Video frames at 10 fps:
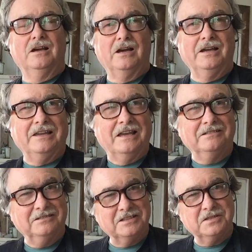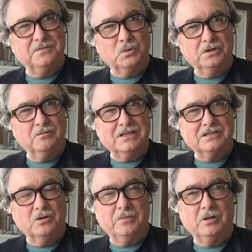Hi again, this is Vaughan at
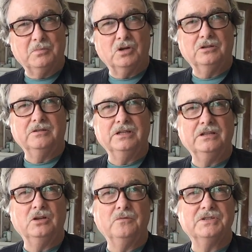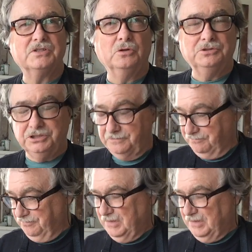Westcote Bell Pottery in Nova Scotia.